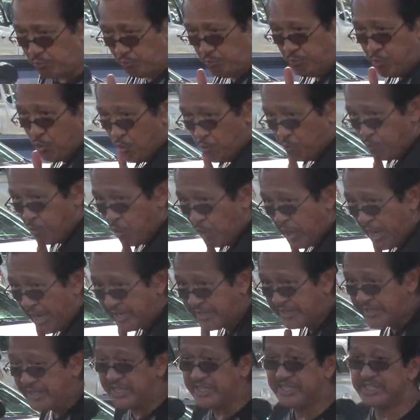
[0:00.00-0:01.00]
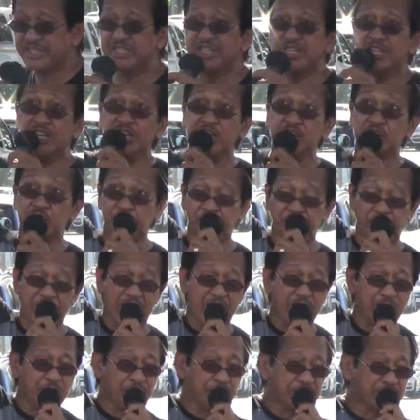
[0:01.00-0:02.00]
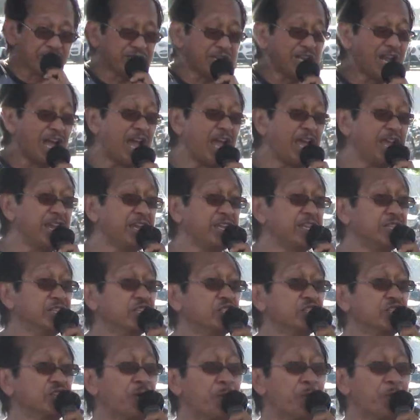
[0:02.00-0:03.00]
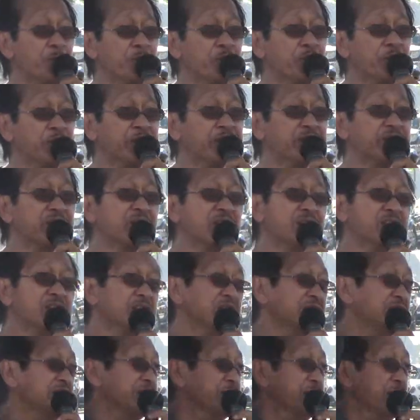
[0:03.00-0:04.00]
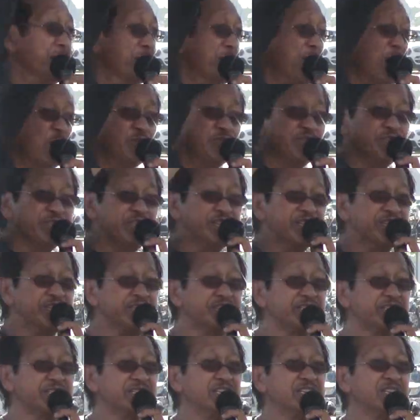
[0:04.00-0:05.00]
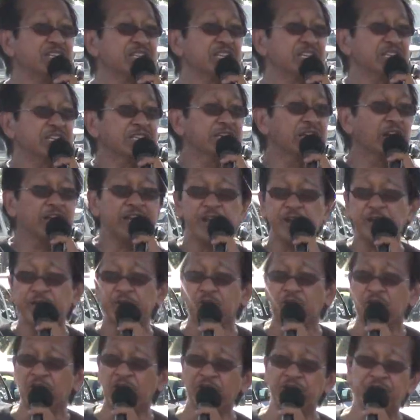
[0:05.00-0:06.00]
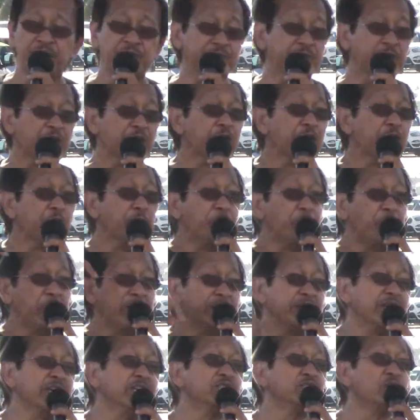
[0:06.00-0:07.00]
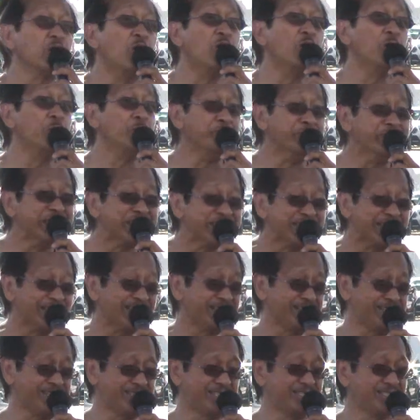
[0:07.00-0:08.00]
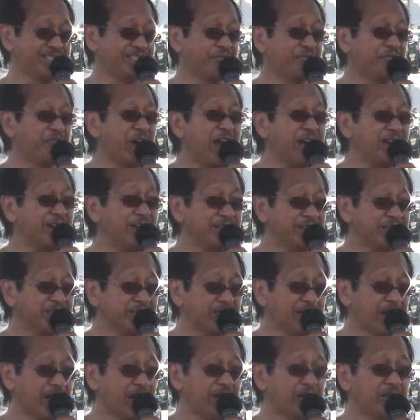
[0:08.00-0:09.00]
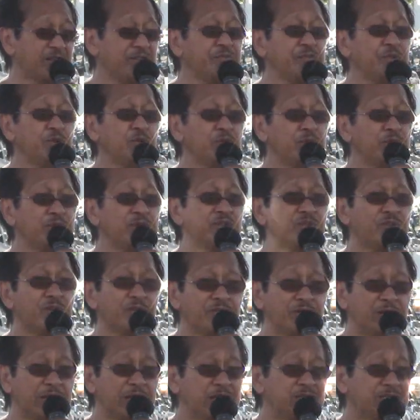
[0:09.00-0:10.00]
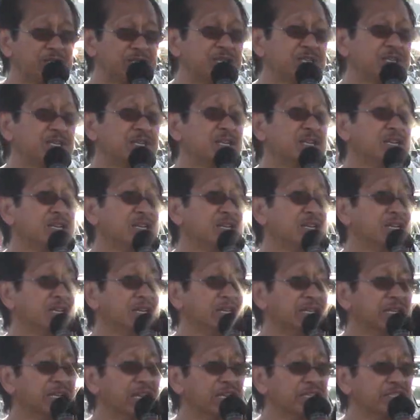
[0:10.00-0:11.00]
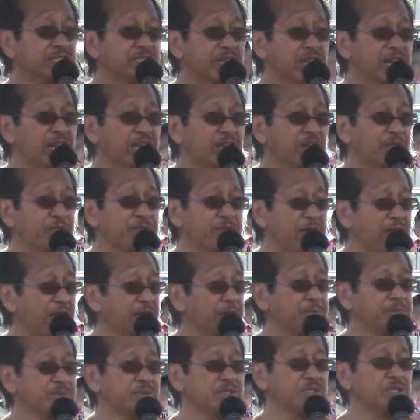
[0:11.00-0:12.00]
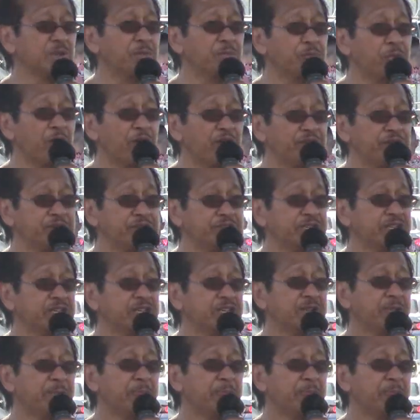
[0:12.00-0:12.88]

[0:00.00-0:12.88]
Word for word: Boom, boom, like this. It's fire in the sky, the submarine, the mountains, the aircraft, the airplane. It's all missiles, fire in the sky. If you read Revelation, that's the end of times, the prophecy.